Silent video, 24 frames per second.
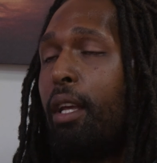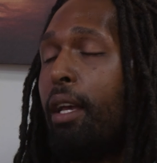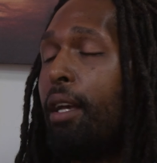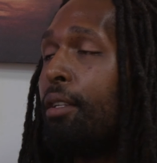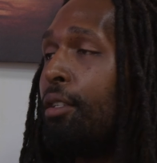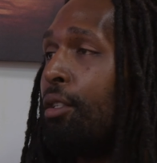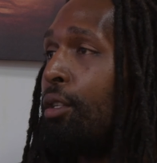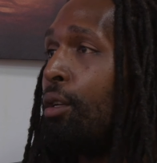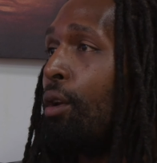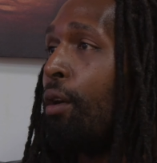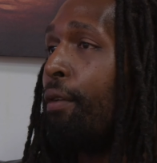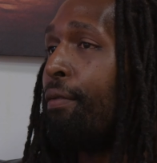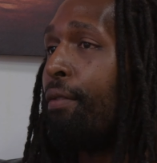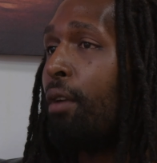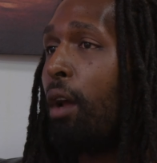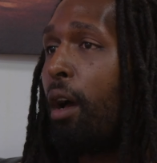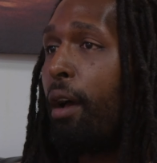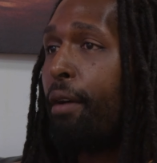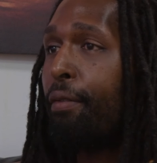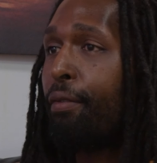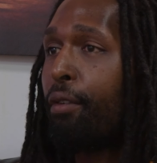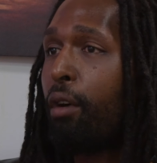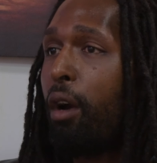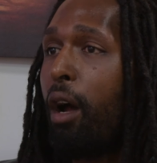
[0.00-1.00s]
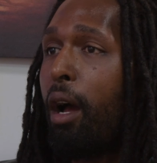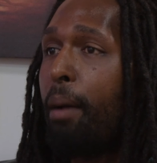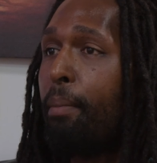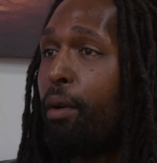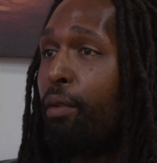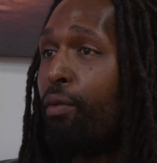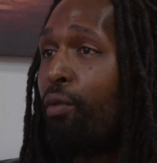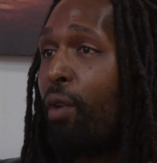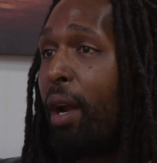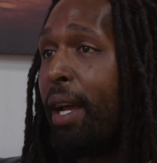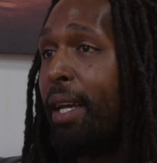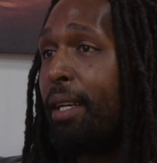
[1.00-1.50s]
the issue of knife
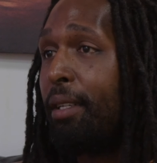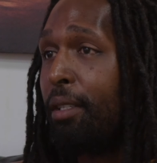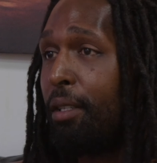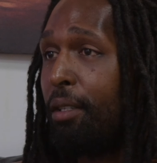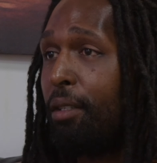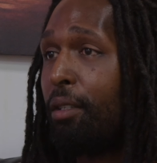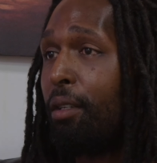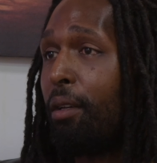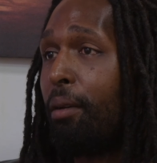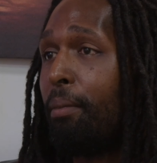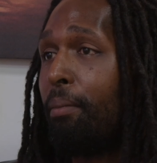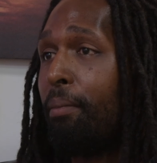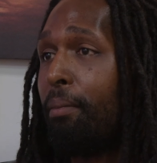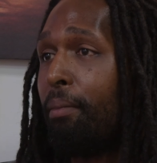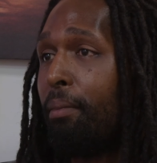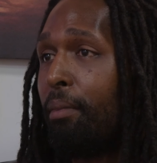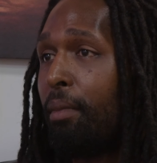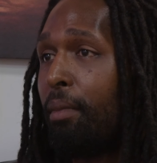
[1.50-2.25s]
crime and racism.